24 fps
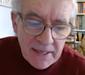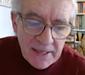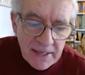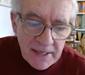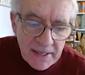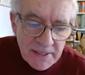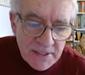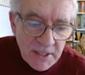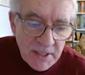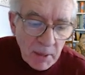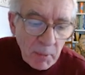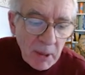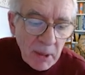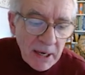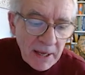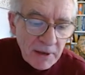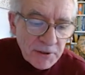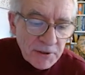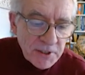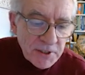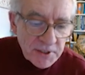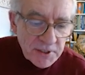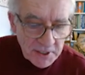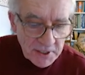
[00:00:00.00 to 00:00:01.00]
Someone else
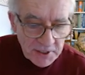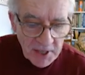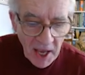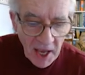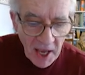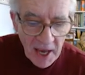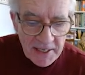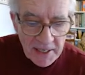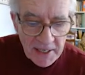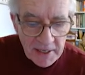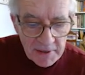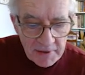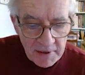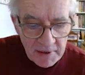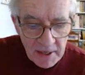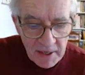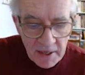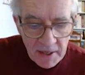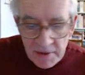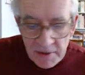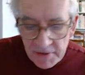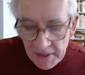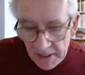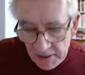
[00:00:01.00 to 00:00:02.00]
has decided
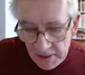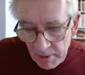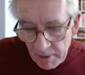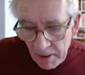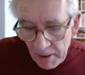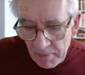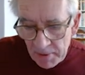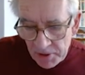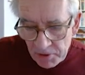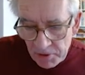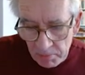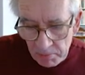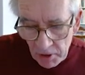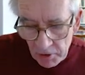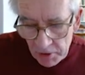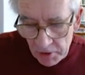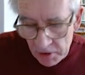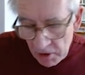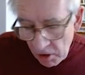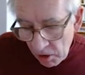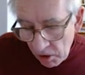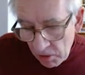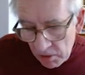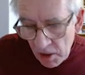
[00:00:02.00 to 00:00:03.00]
the experimental
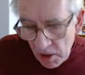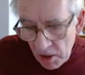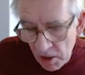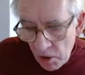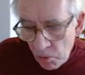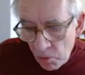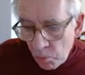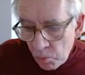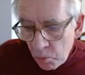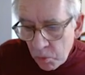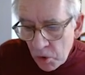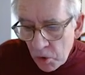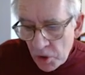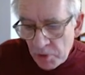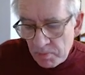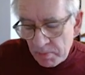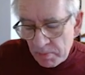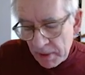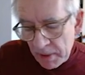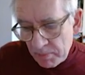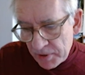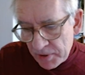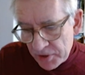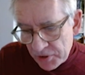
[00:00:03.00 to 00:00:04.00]
protocol would be
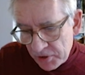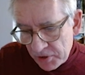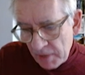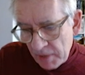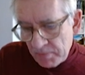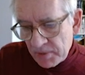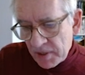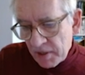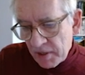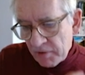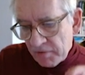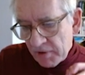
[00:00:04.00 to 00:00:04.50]
prescriptive.